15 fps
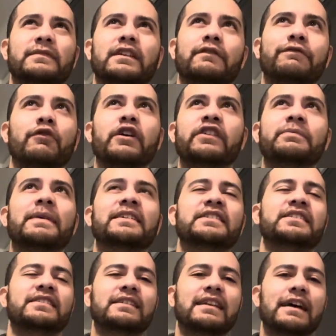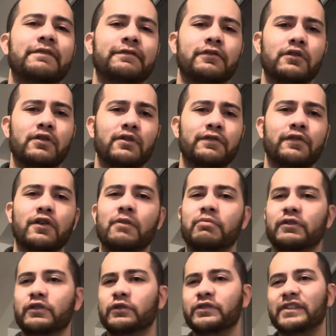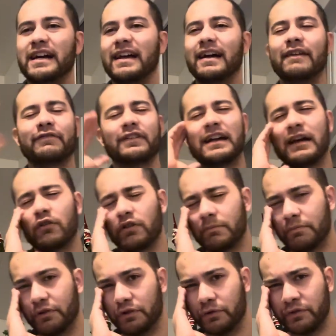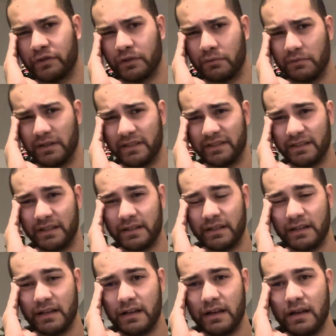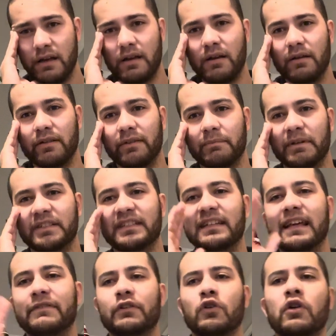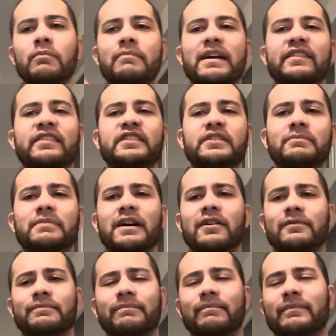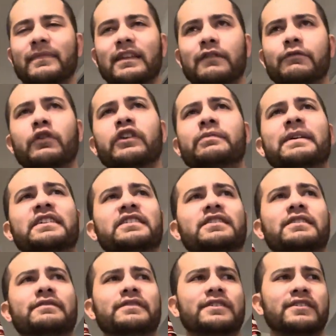voice message she left for a producer. I forgot who the producer was, but she left a whole message about the voice message of